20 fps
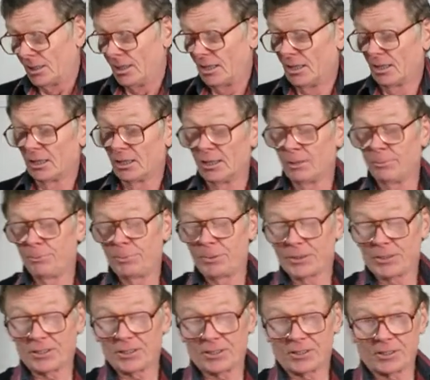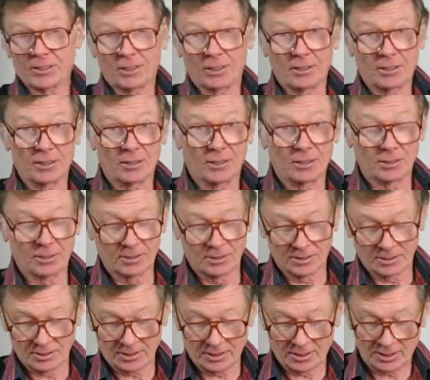Olympus,
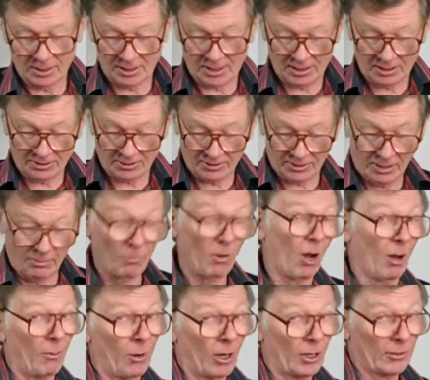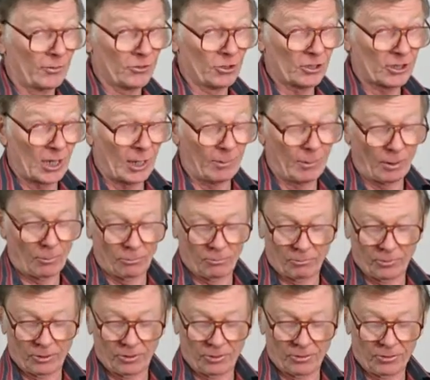in my mind, have just come up
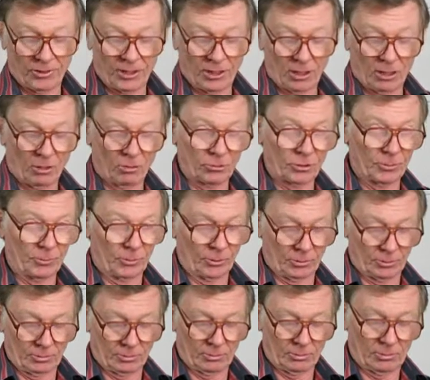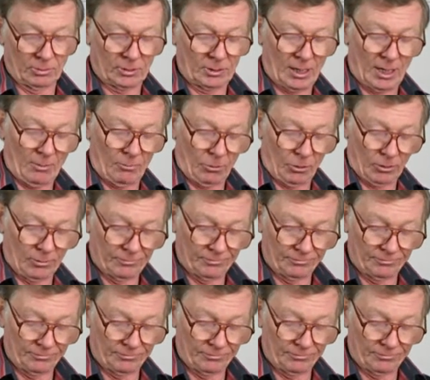with the ultimate camera.